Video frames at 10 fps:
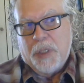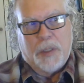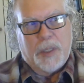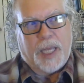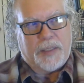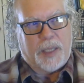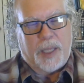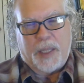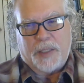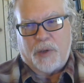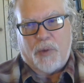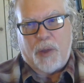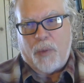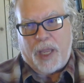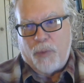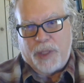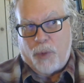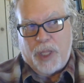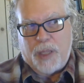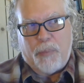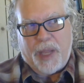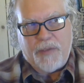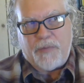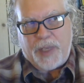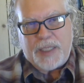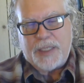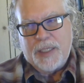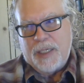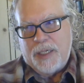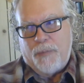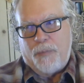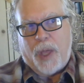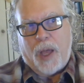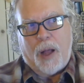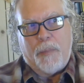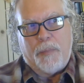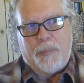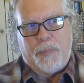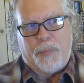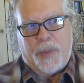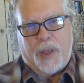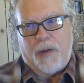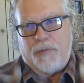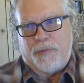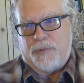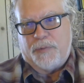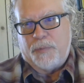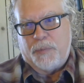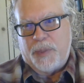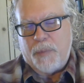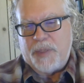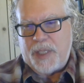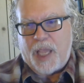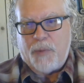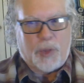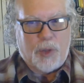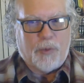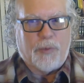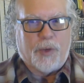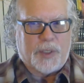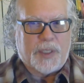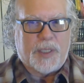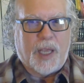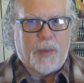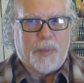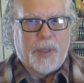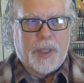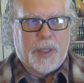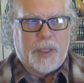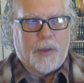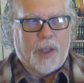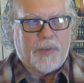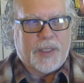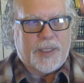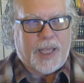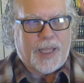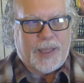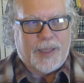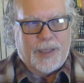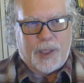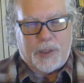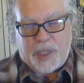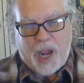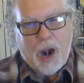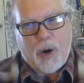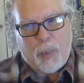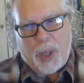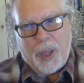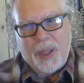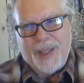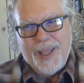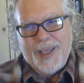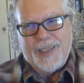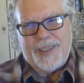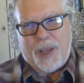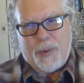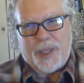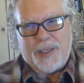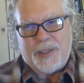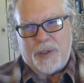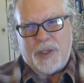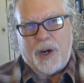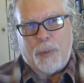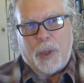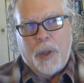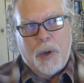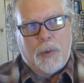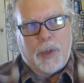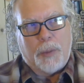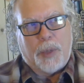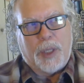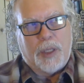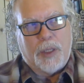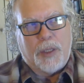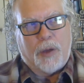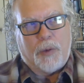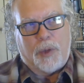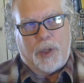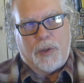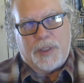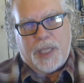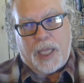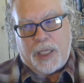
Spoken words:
I think that's a great way. And what are the benefits of them staying with you versus them? You don't have to say that they're terrible. Stay with us, they're terrible. But you say,